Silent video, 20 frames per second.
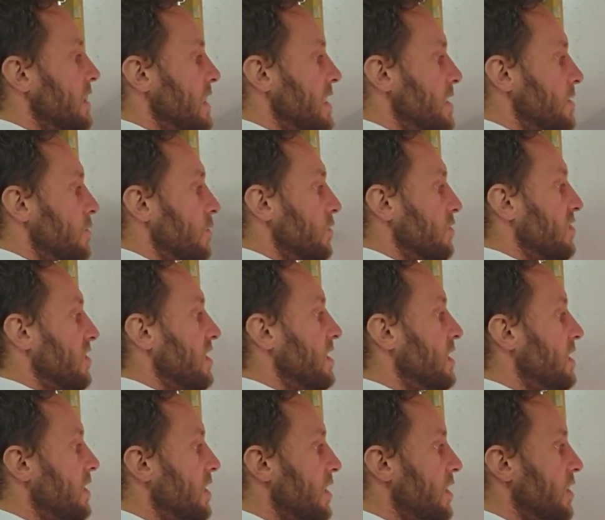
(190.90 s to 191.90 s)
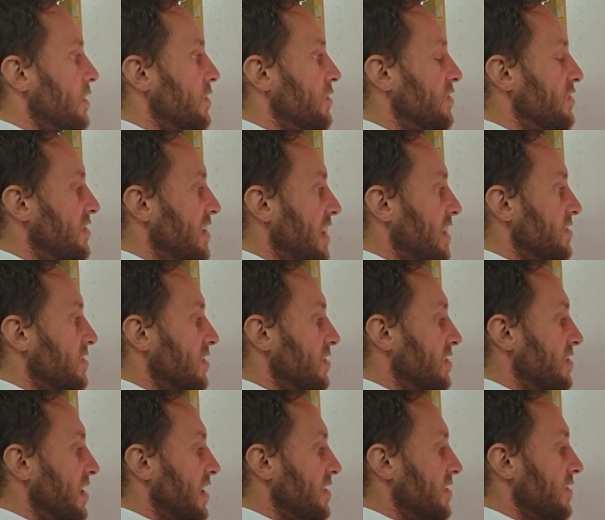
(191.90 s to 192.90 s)
equals 6
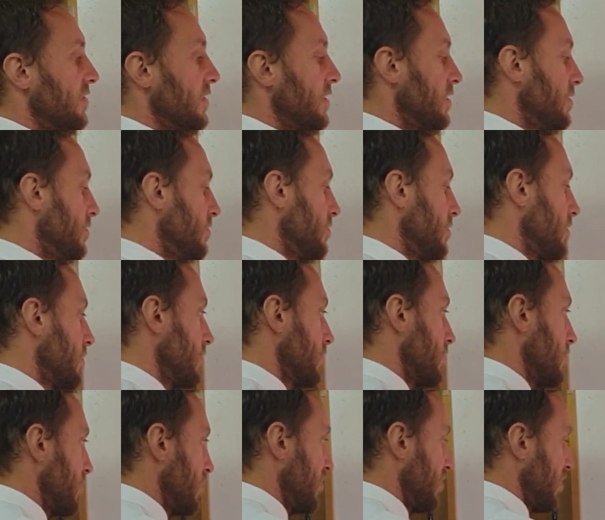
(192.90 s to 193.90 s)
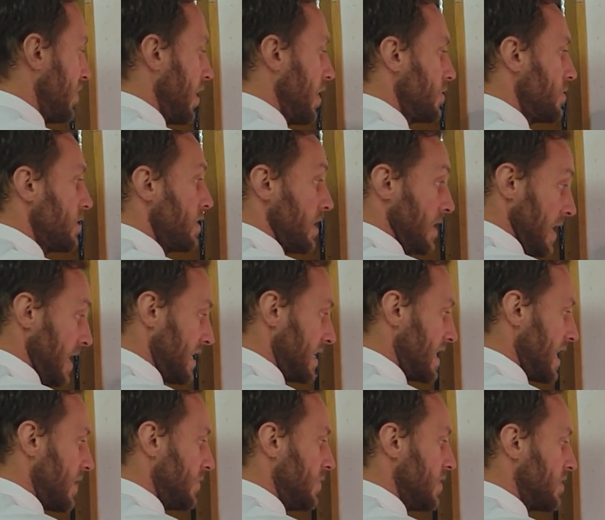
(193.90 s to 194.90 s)
sets of 100. So
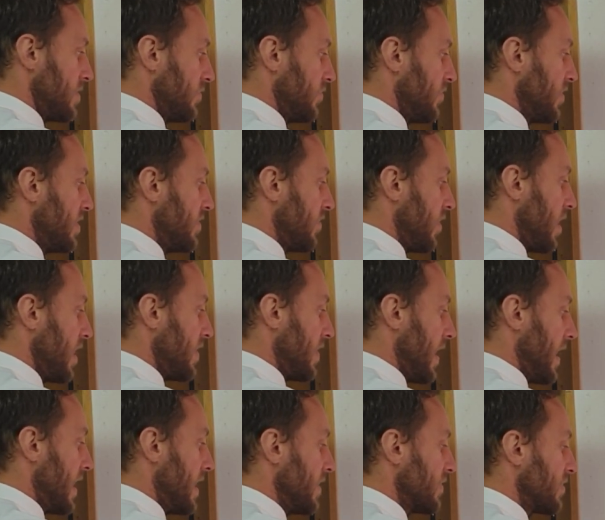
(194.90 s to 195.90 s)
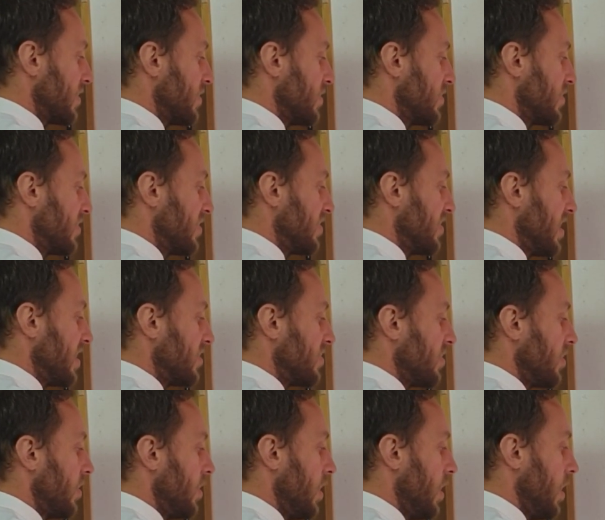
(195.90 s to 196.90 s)
again, we can rewrite that as
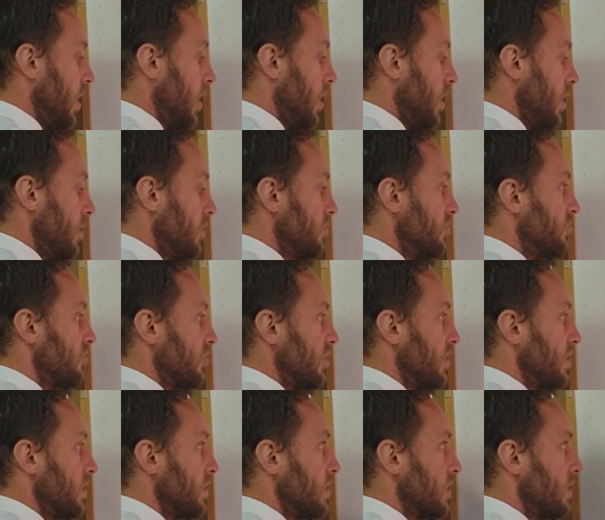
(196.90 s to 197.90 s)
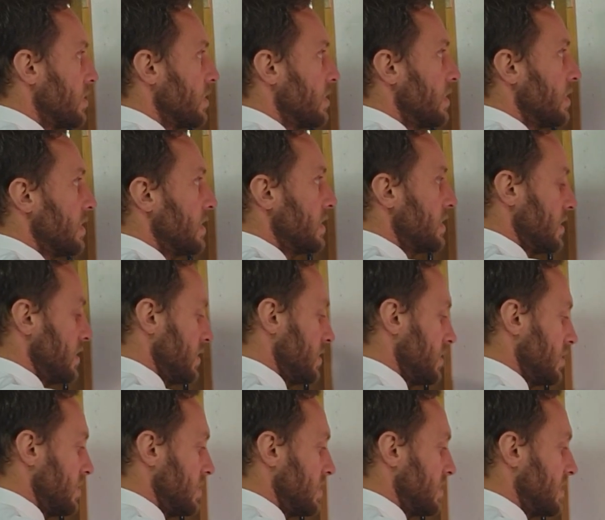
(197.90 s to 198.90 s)
600
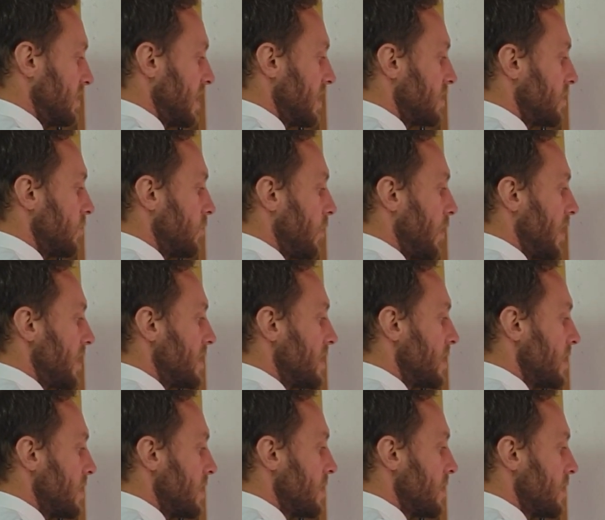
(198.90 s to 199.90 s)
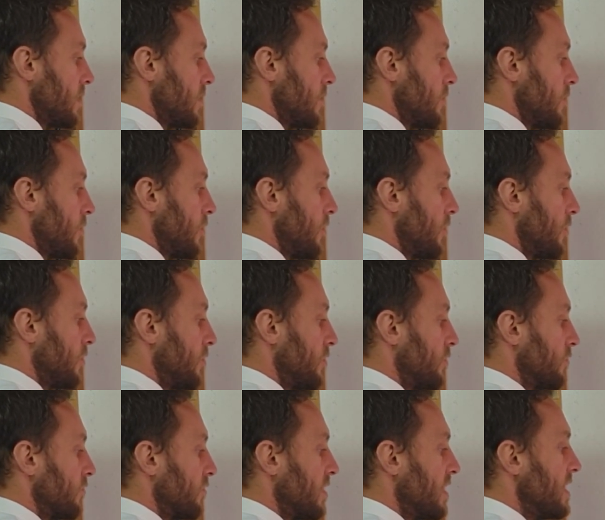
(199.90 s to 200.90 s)
take away
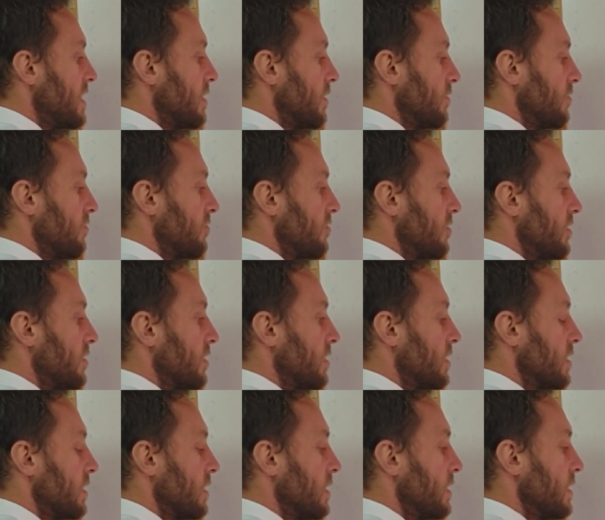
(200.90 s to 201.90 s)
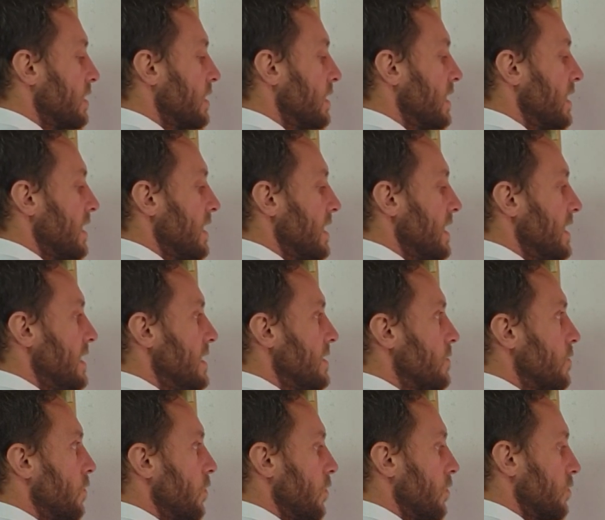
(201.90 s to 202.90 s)
300
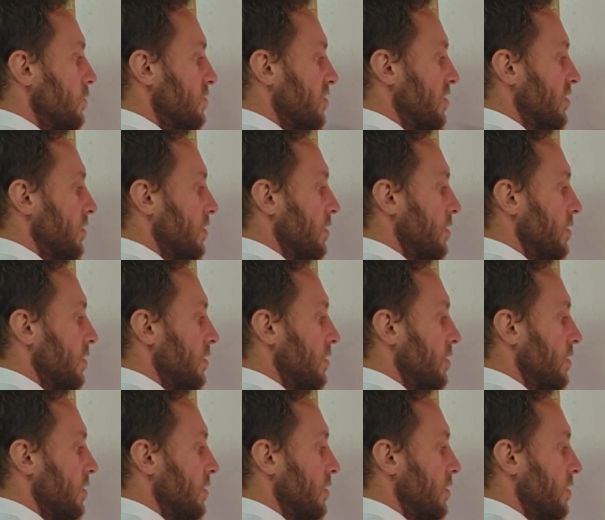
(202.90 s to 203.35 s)
equals